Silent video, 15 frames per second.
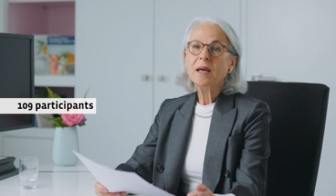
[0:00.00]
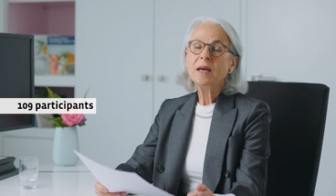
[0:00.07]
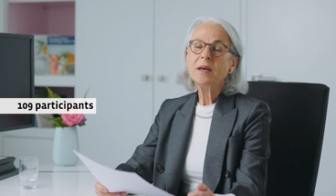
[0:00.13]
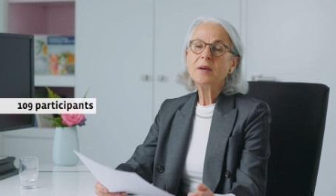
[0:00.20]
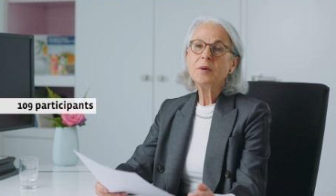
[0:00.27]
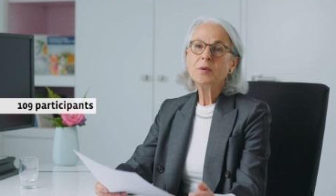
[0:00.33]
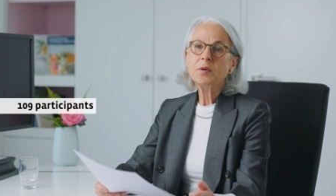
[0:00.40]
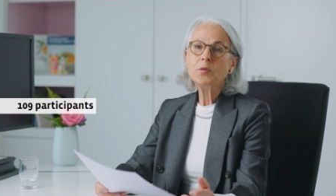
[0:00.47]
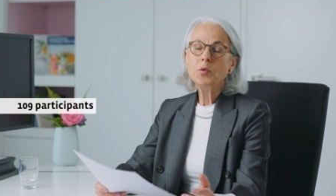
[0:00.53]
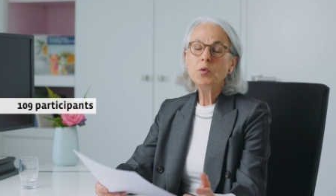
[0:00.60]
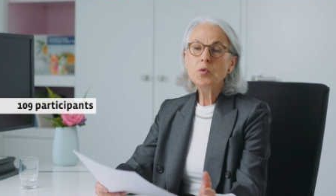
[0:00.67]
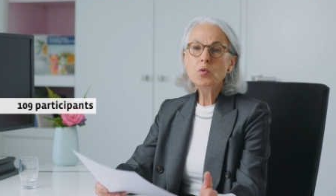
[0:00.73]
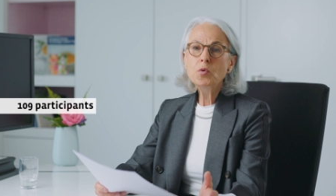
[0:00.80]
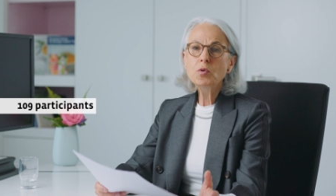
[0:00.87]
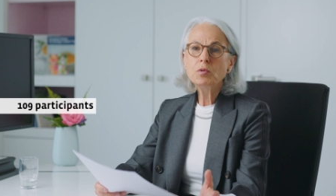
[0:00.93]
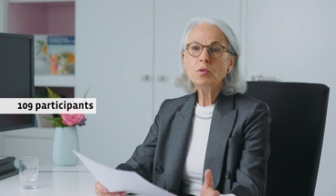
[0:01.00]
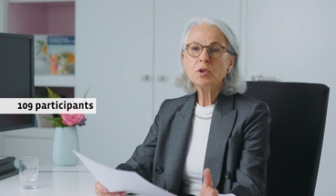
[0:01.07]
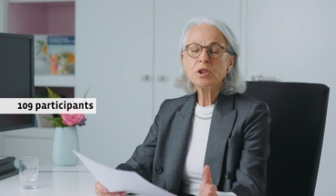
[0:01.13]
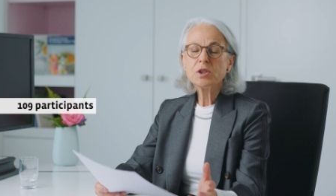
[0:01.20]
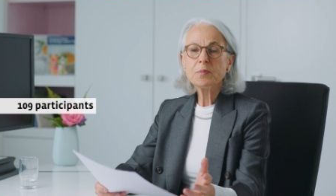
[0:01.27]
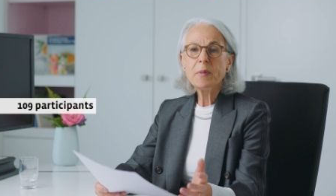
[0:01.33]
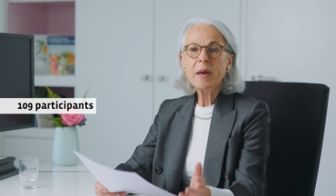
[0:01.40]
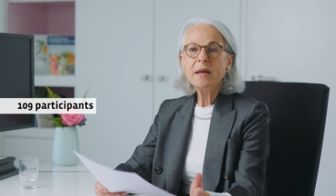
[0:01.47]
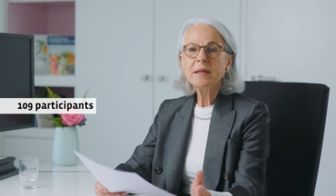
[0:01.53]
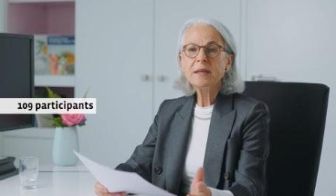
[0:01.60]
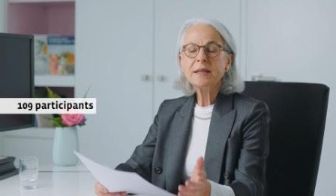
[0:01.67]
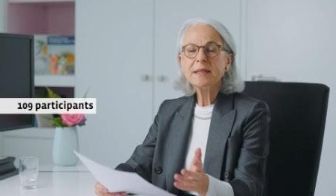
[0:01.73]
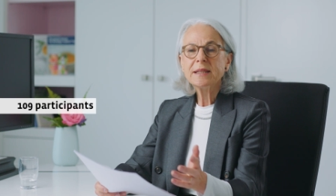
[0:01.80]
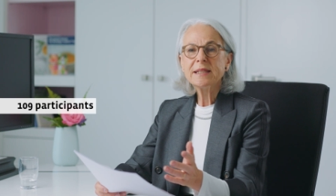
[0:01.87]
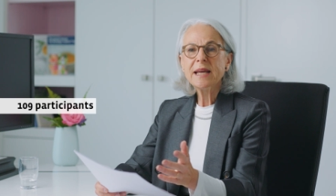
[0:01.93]
uh, who
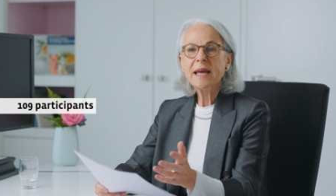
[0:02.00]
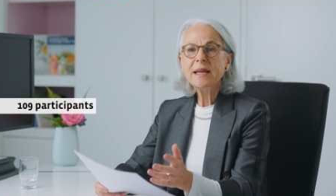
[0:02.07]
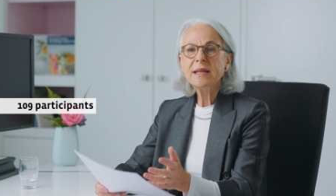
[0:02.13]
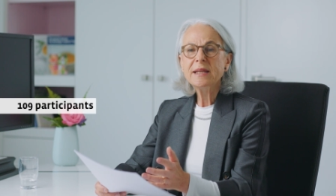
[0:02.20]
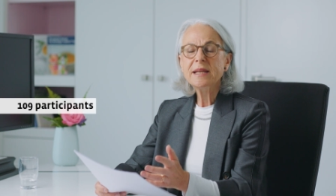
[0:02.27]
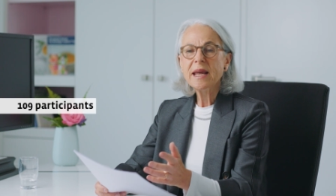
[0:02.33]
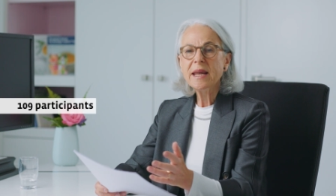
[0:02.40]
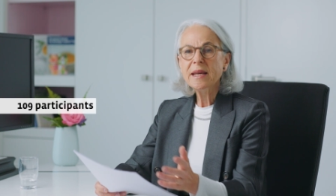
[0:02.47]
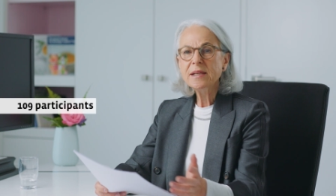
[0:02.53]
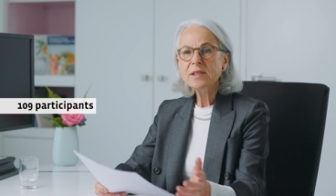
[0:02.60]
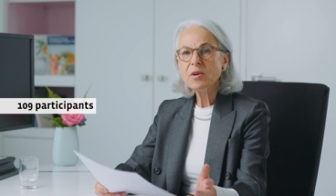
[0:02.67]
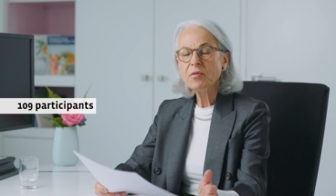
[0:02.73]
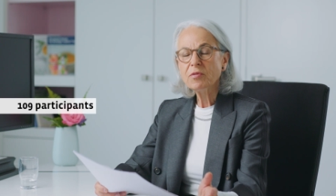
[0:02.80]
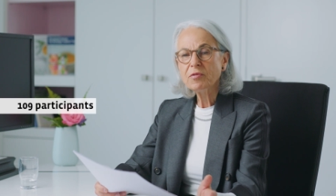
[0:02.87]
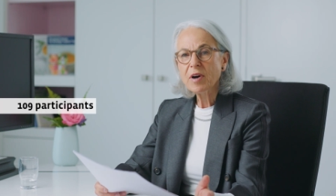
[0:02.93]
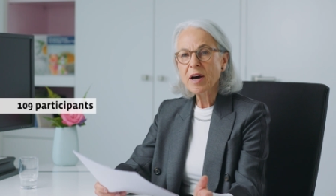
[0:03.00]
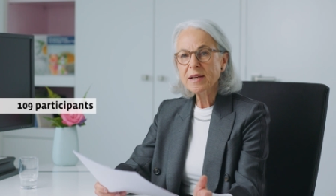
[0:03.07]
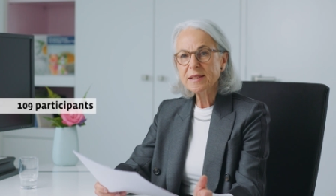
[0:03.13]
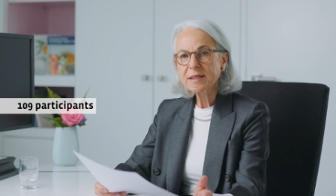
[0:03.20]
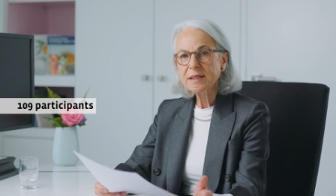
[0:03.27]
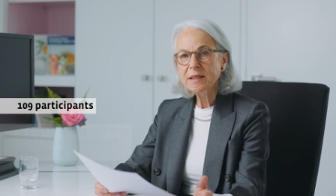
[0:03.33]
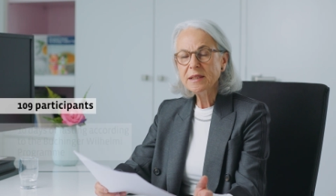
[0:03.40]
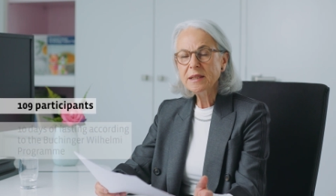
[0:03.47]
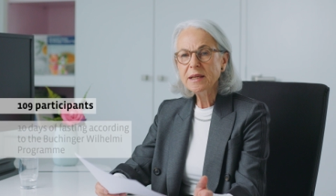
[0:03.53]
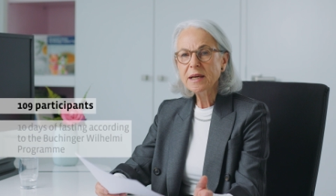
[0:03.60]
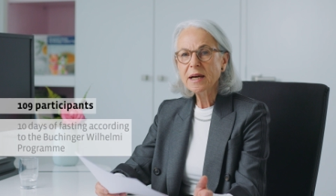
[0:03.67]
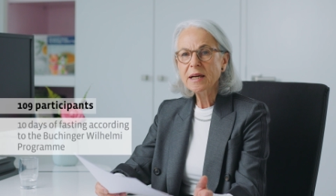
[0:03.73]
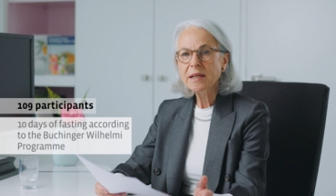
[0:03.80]
spent 10 days of fasting